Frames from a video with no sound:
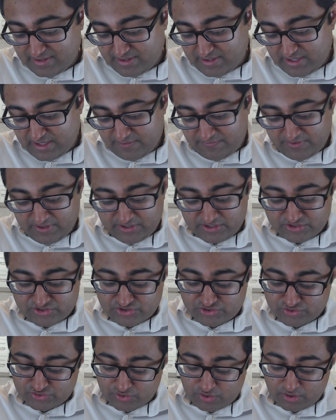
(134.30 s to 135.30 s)
If he
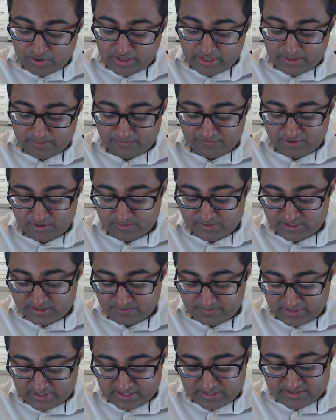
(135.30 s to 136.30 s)
destroy him from his
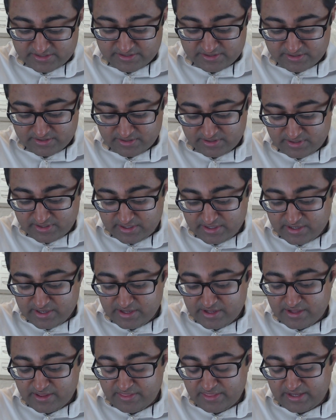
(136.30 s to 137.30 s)
place,
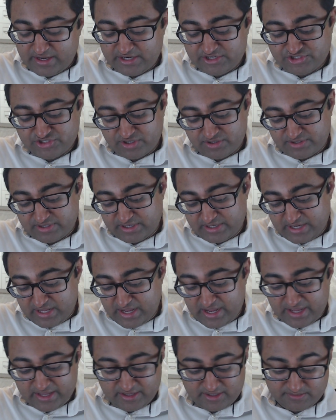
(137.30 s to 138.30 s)
then it shall
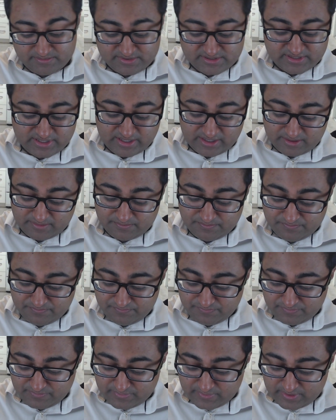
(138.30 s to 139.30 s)
deny him, saying,
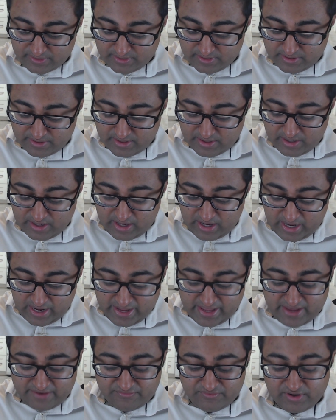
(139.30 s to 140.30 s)
I
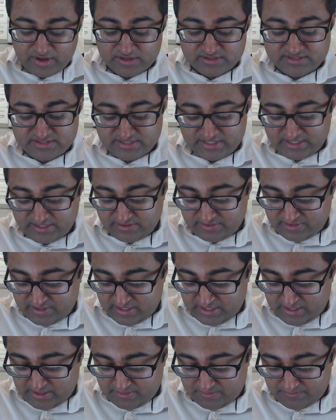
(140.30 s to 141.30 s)
have not seen
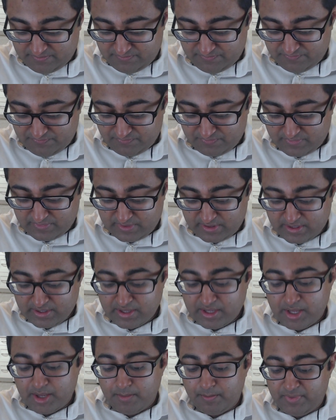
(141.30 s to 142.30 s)
thee.
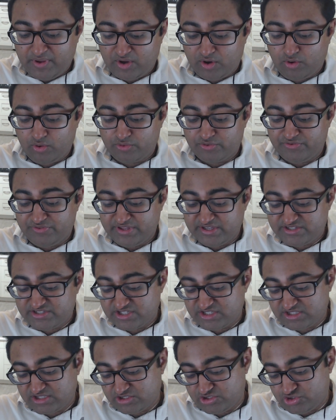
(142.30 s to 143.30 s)
Behold, this
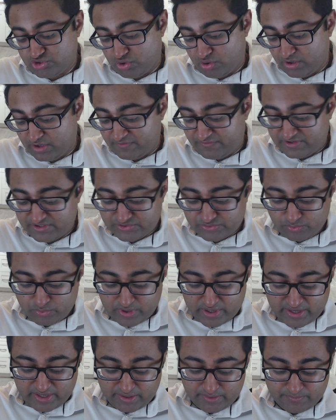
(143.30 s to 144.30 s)
is the joy of his
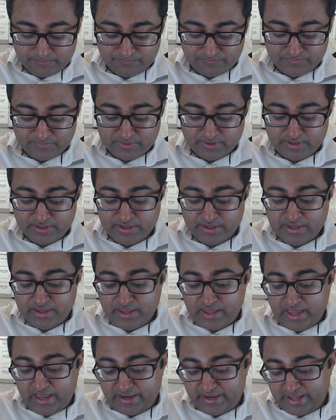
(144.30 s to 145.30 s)
way,
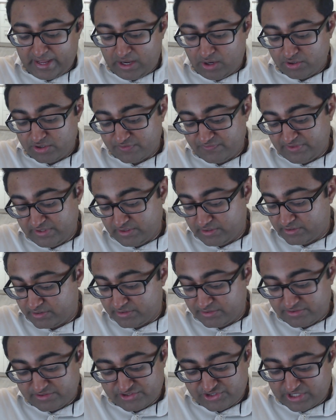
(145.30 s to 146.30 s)
and out of the
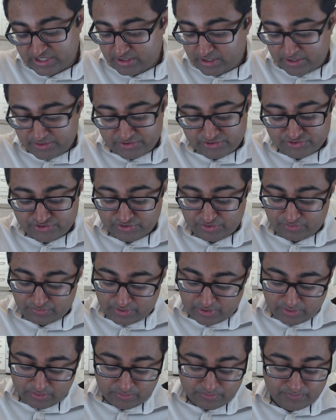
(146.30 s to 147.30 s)
earth shall others
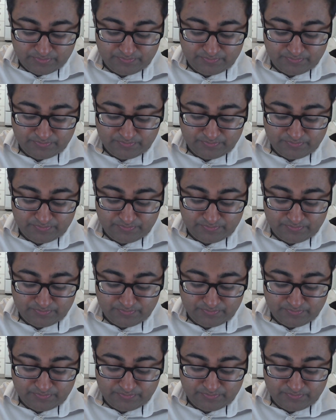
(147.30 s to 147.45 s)
grow